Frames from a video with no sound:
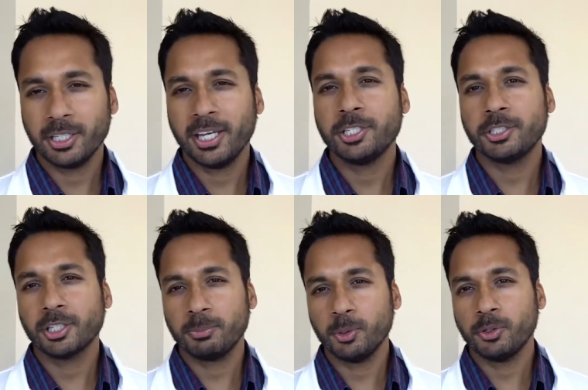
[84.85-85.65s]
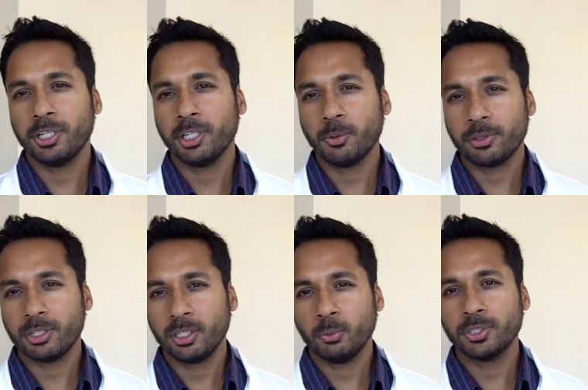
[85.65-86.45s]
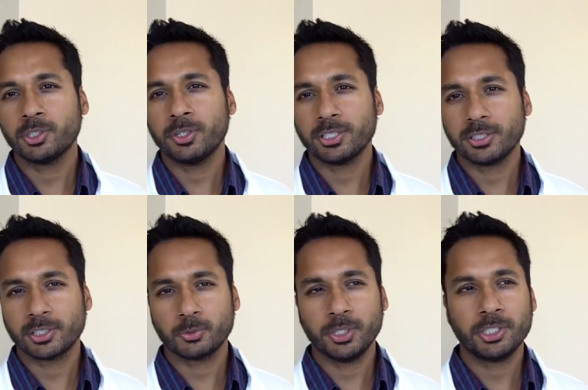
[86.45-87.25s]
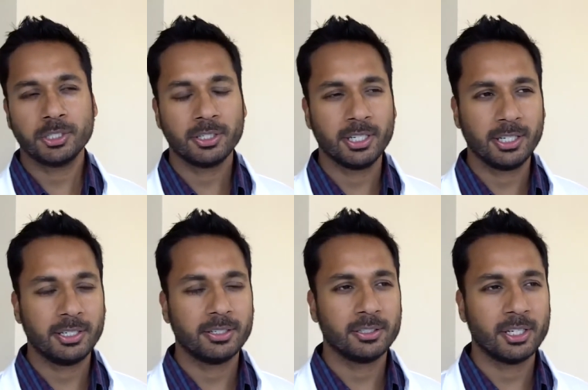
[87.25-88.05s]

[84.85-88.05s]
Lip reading: and the aging community here within the Windsor-Essex region,